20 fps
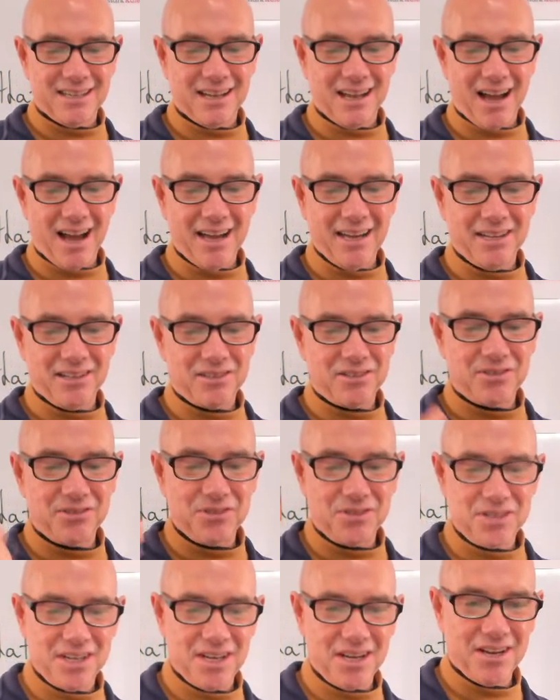I eat
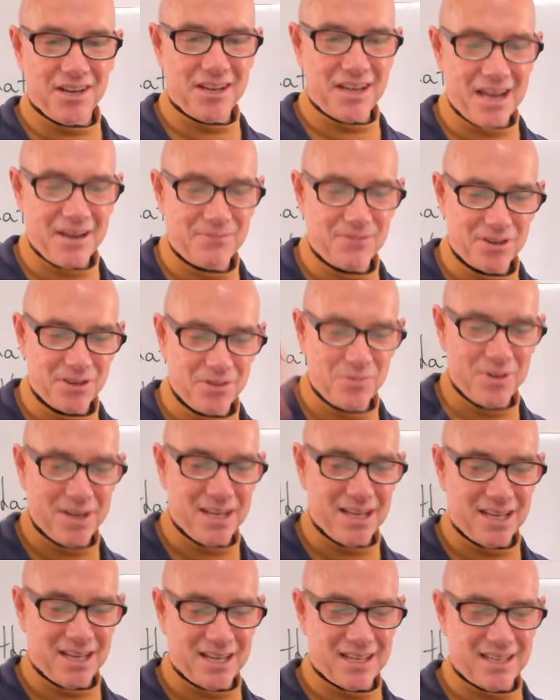sushi every
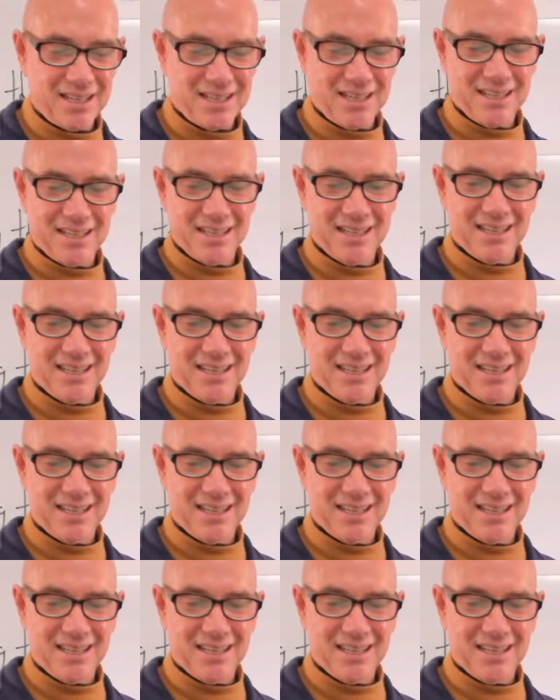week.